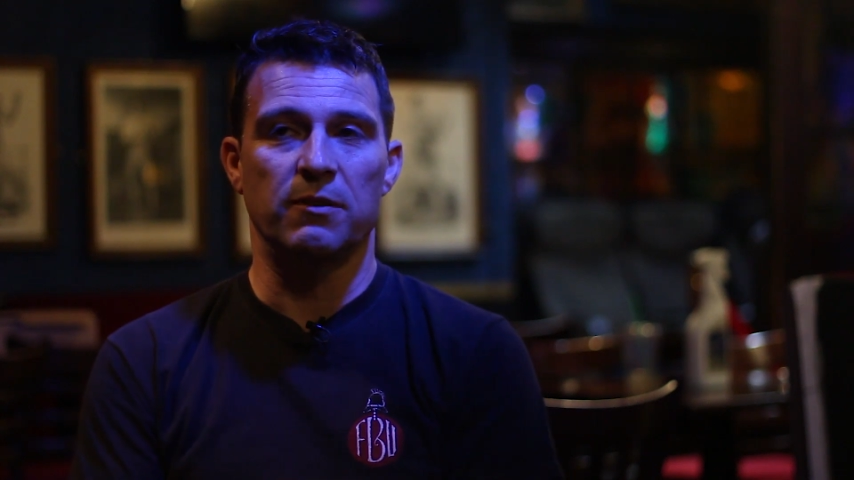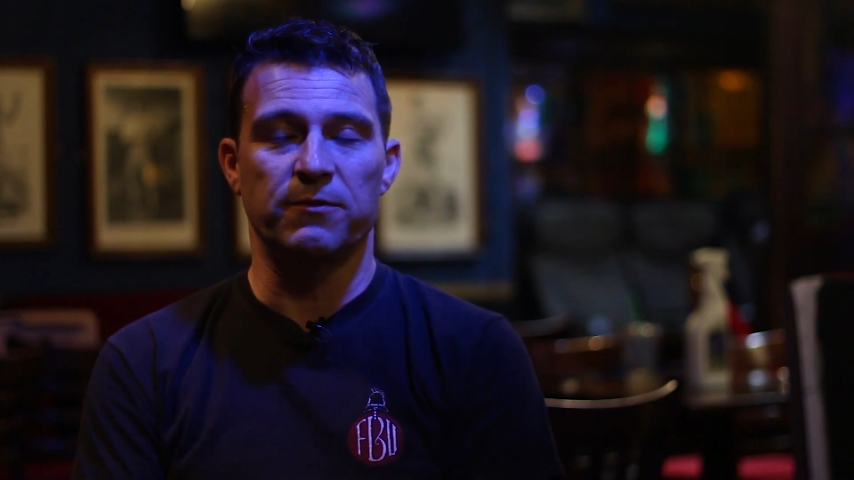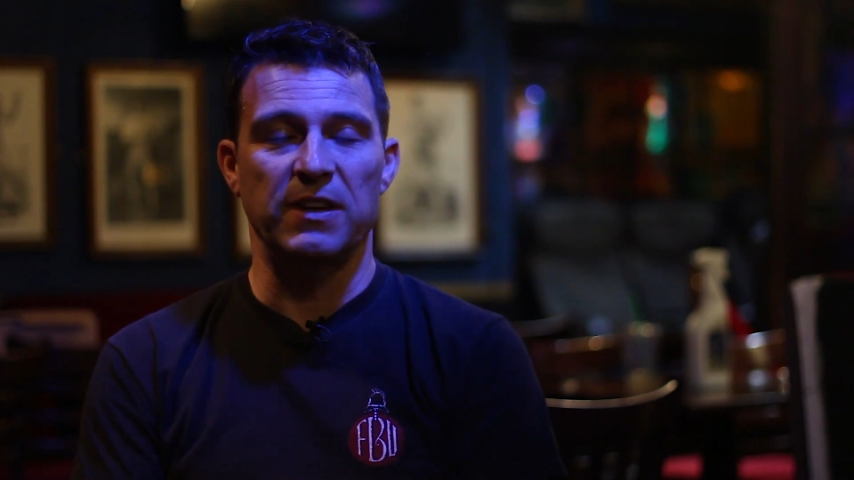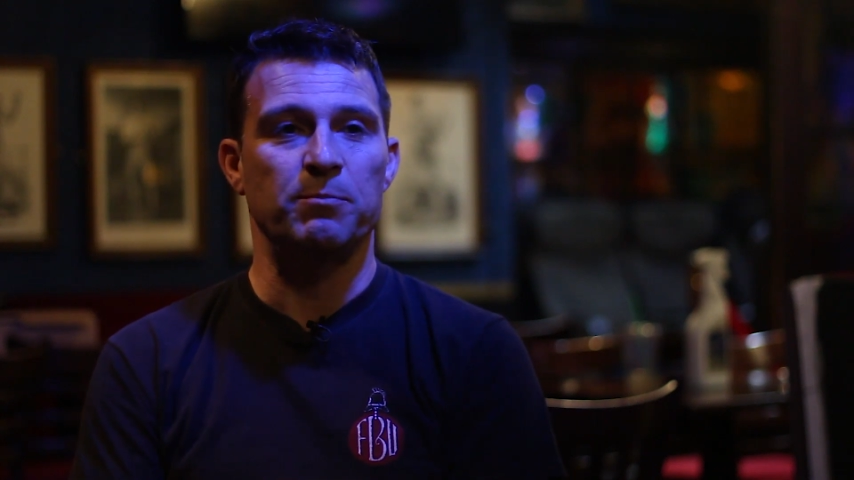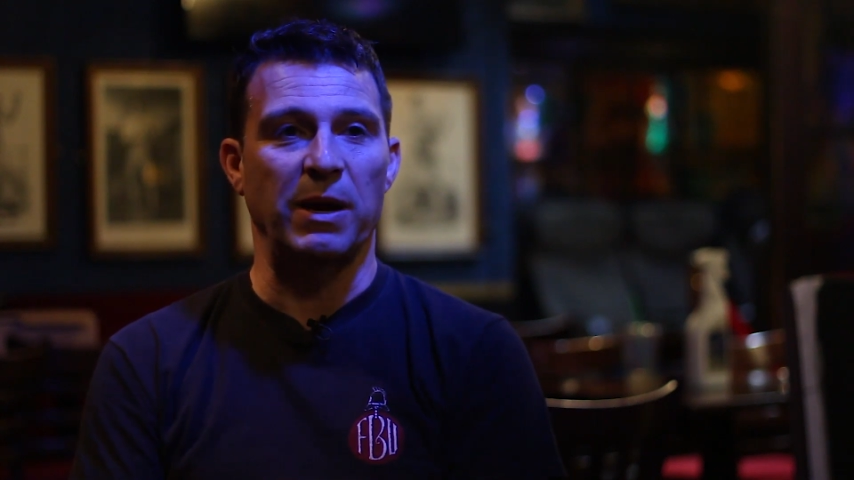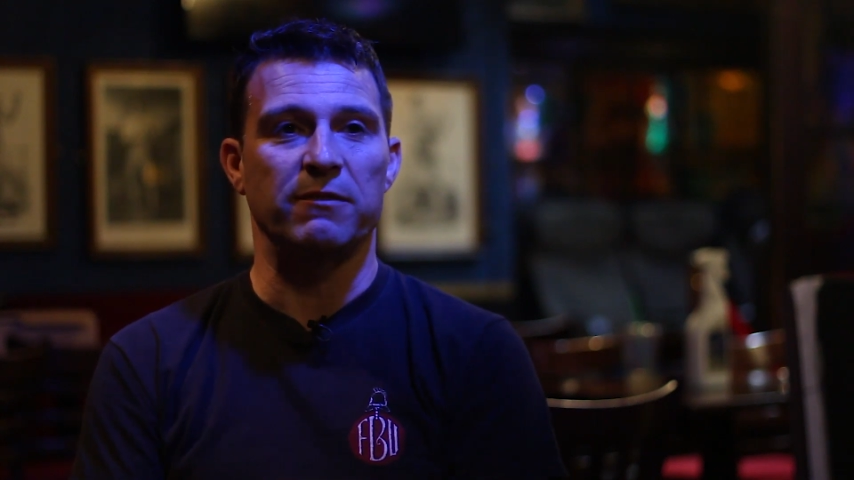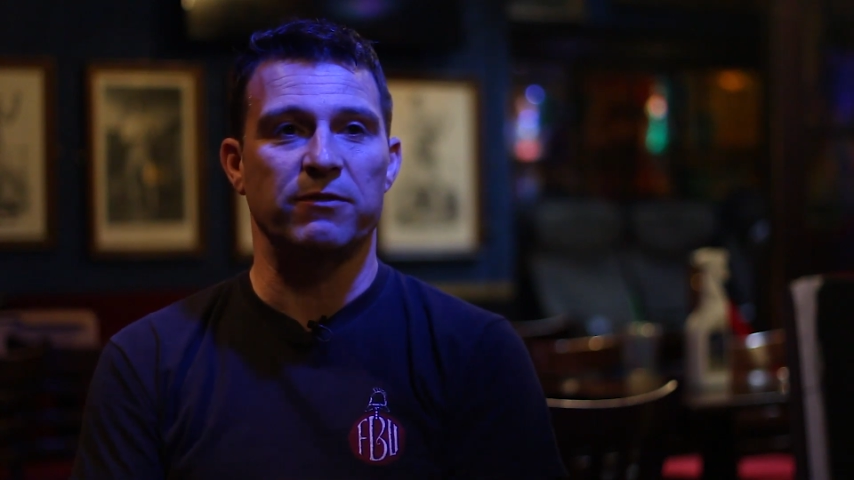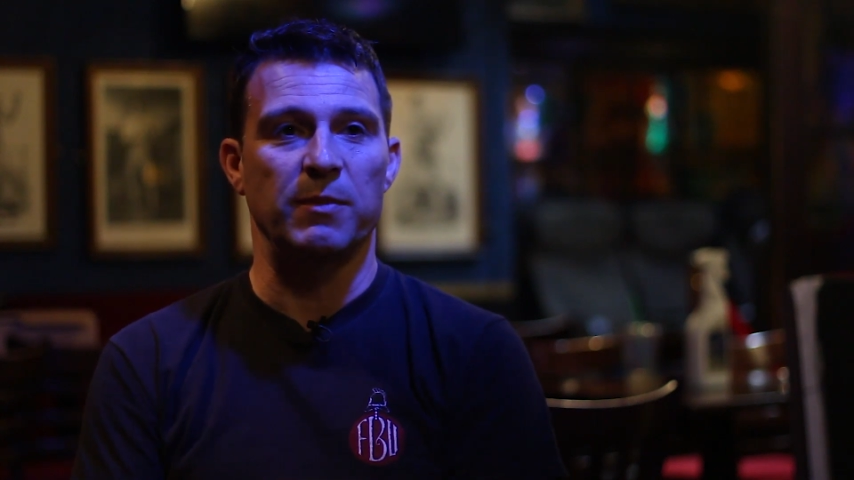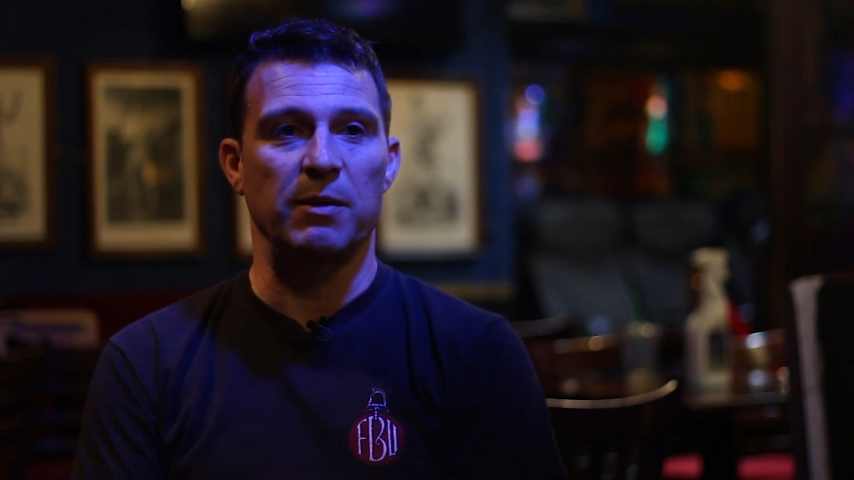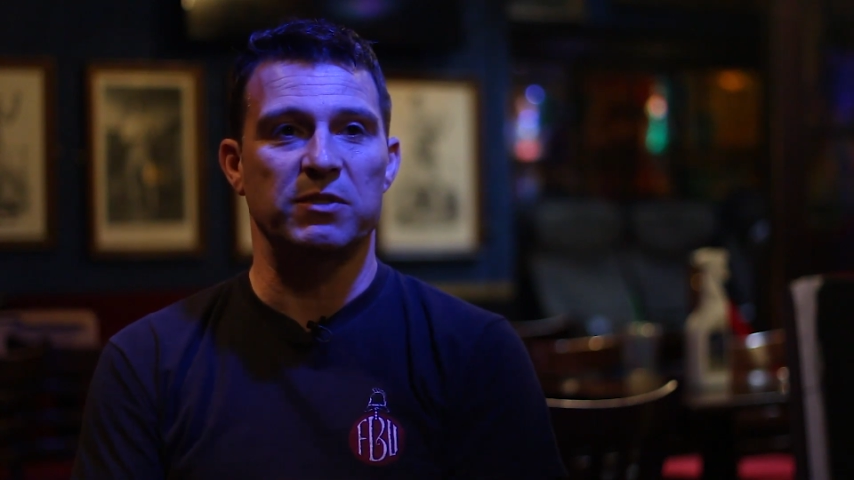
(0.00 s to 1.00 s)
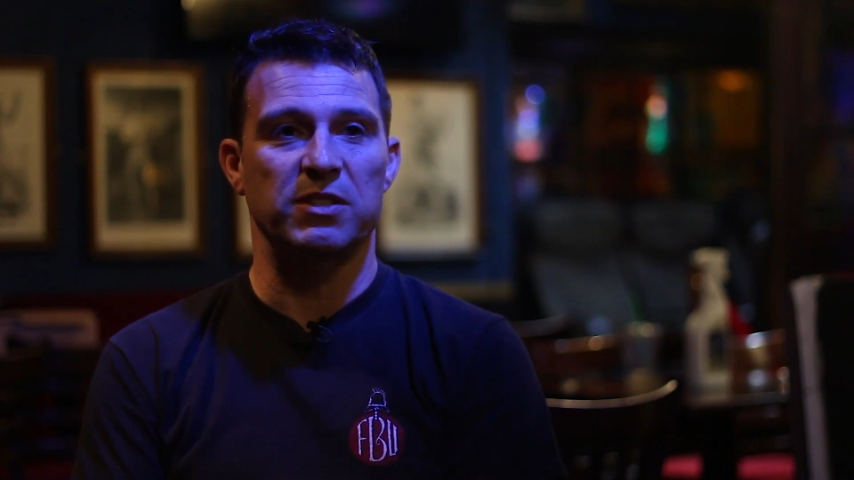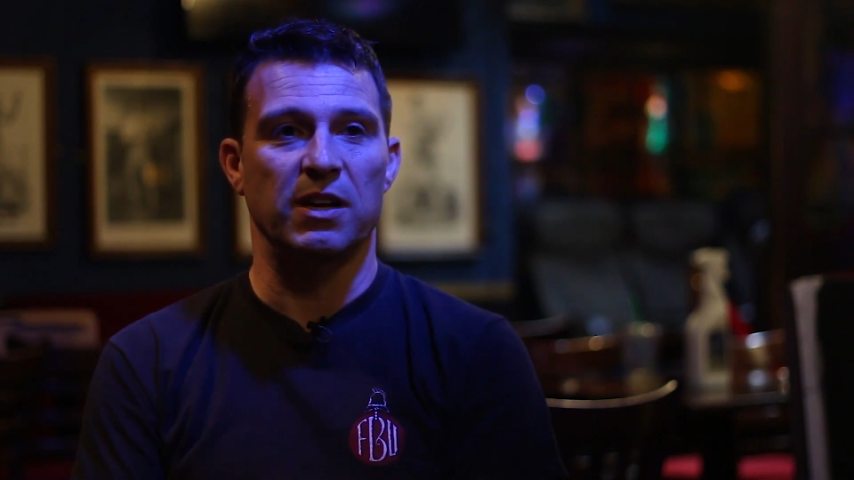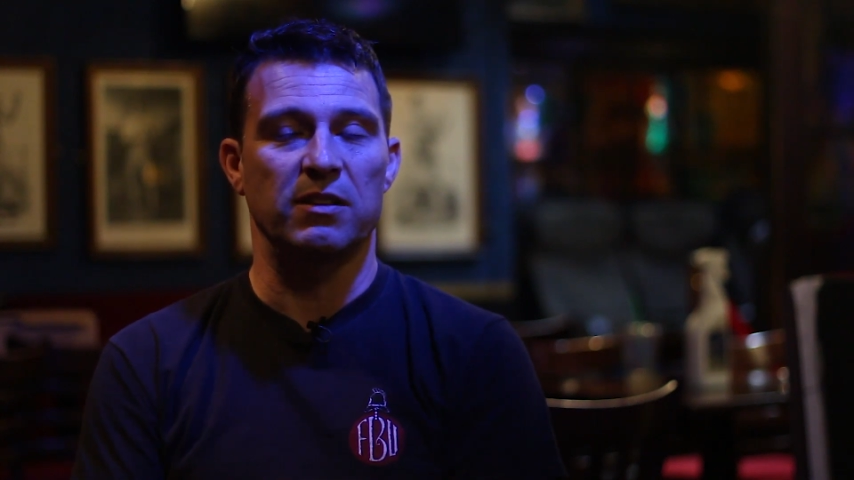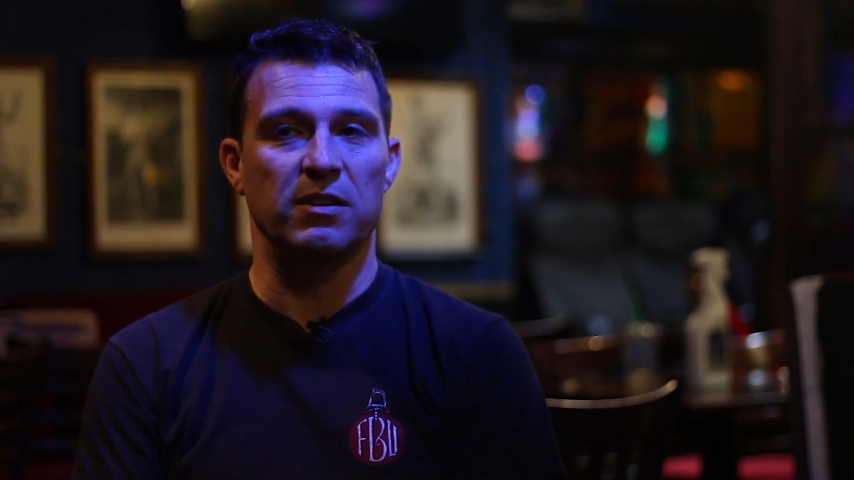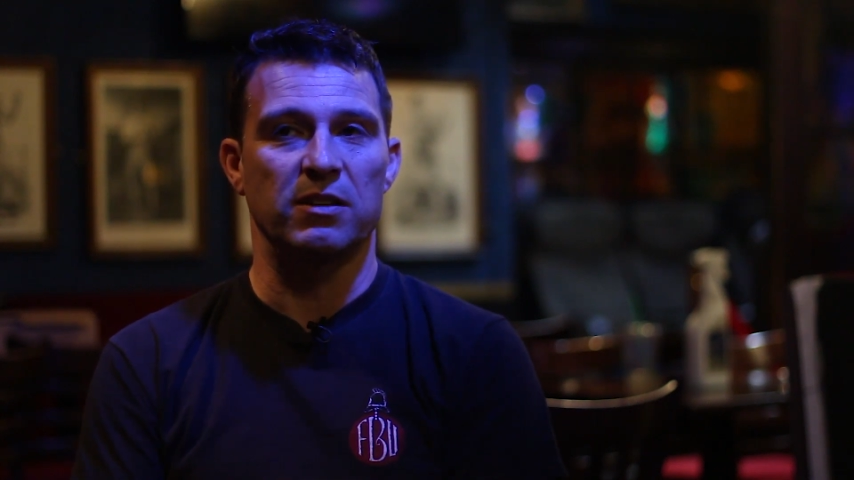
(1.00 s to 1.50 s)
feedback from them
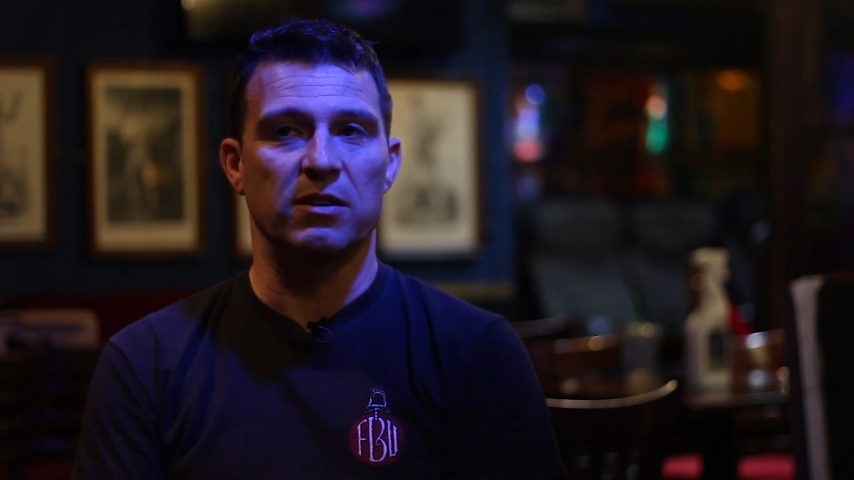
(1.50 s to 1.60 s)
saying that,